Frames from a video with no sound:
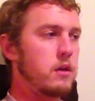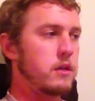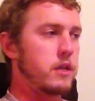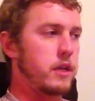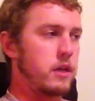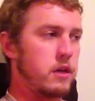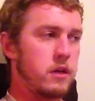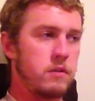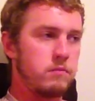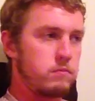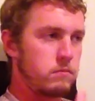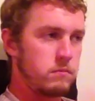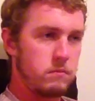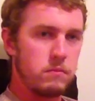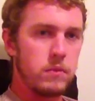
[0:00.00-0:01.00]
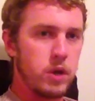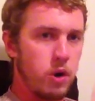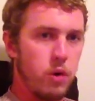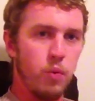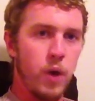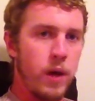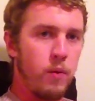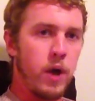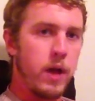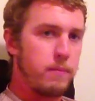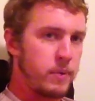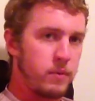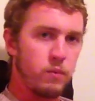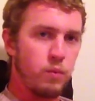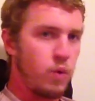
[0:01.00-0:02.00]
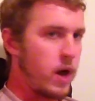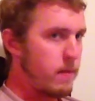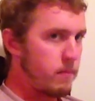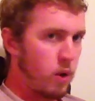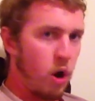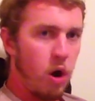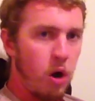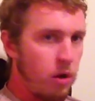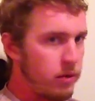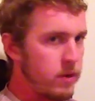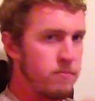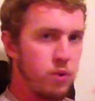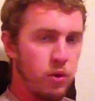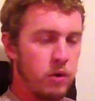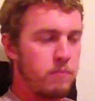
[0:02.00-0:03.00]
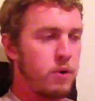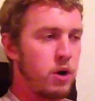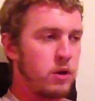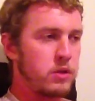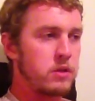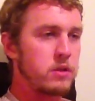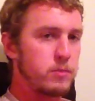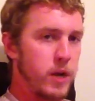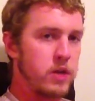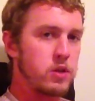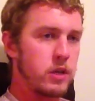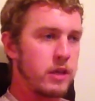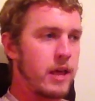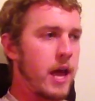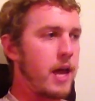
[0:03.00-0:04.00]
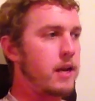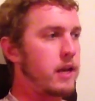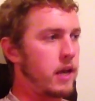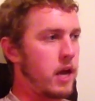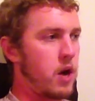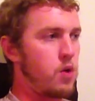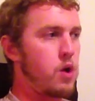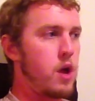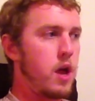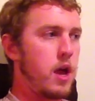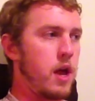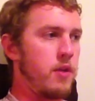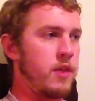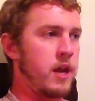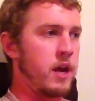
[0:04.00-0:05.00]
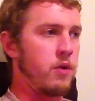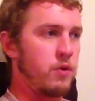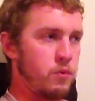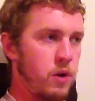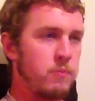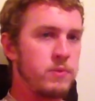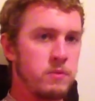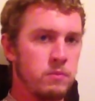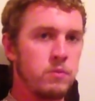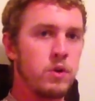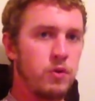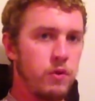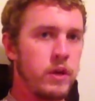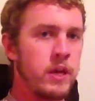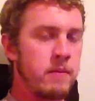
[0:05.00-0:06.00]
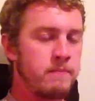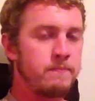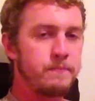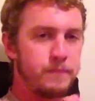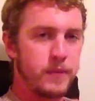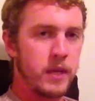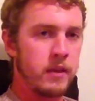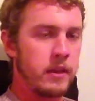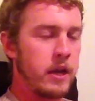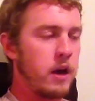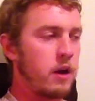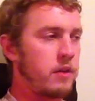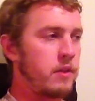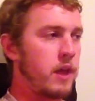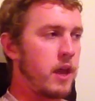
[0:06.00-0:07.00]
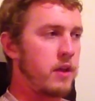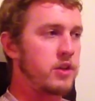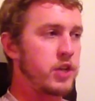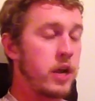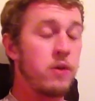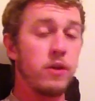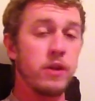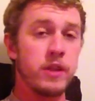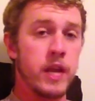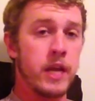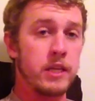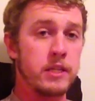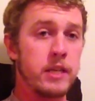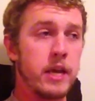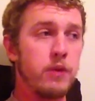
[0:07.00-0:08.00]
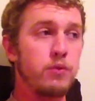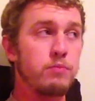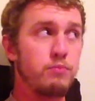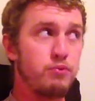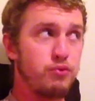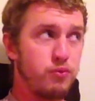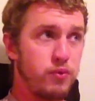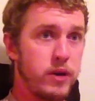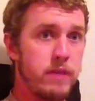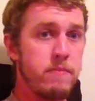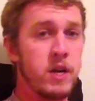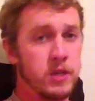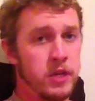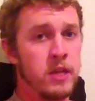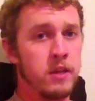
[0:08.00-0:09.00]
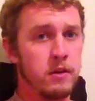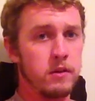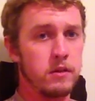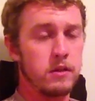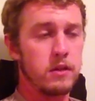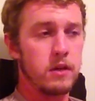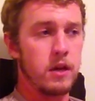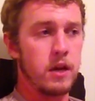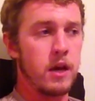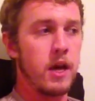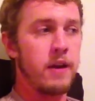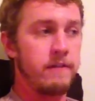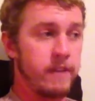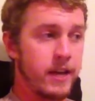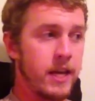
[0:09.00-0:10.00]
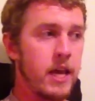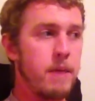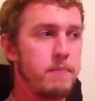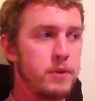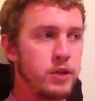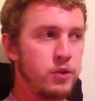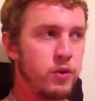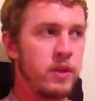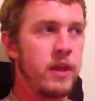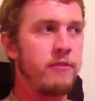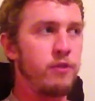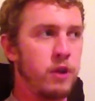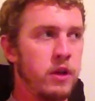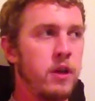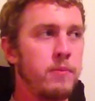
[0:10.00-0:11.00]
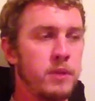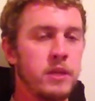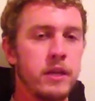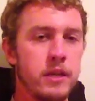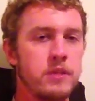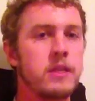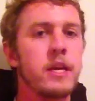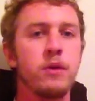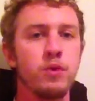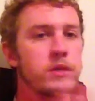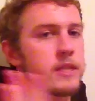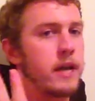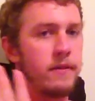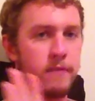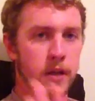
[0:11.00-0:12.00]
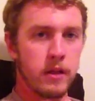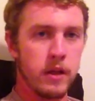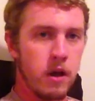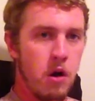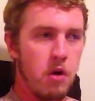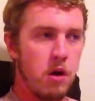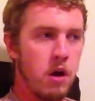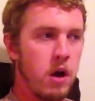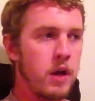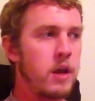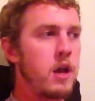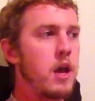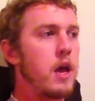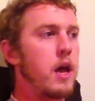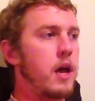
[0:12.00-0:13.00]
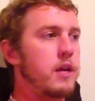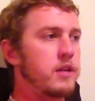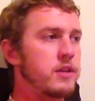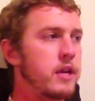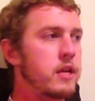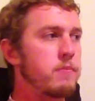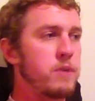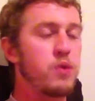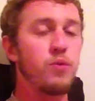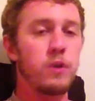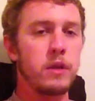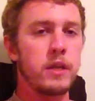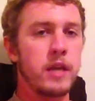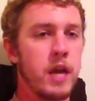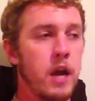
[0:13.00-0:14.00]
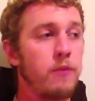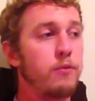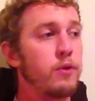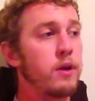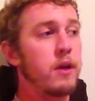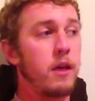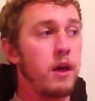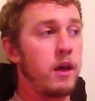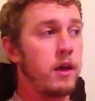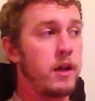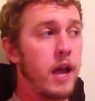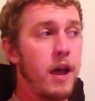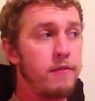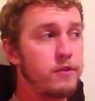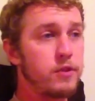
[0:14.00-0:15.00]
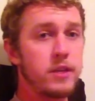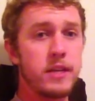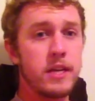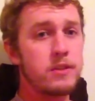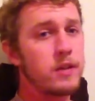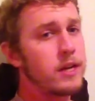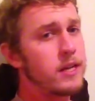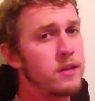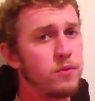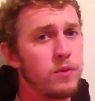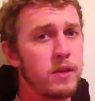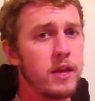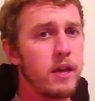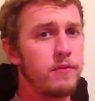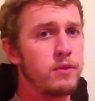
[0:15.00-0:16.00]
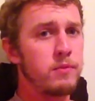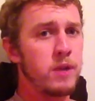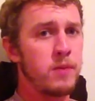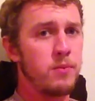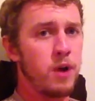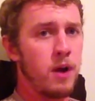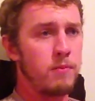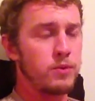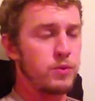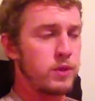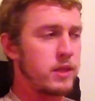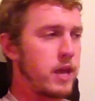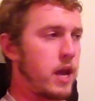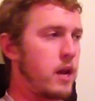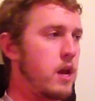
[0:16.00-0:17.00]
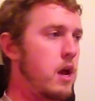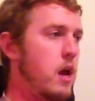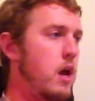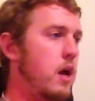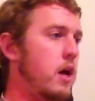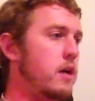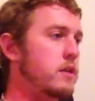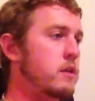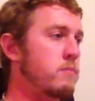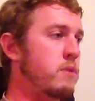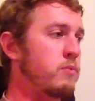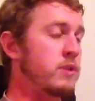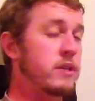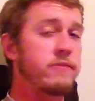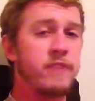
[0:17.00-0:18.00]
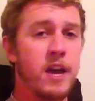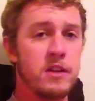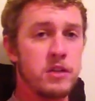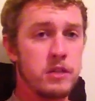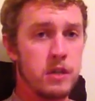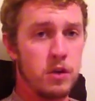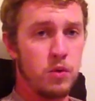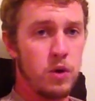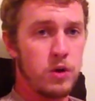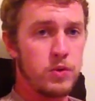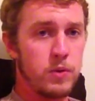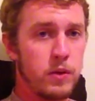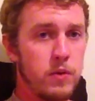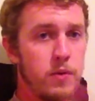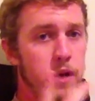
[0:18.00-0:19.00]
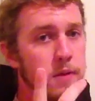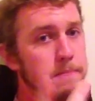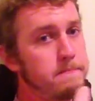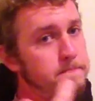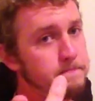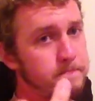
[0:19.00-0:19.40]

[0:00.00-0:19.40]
take a wet wipe and wipe all the important parts, especially that, down, and then I would rub some cream in there, and generally the next day it would pretty much healed. And if I kept doing that for a couple days, then it was definitely all gone. I just had to be really careful. And after the desert, I didn't really have too many problems with that. Some people say Vagisil works really well.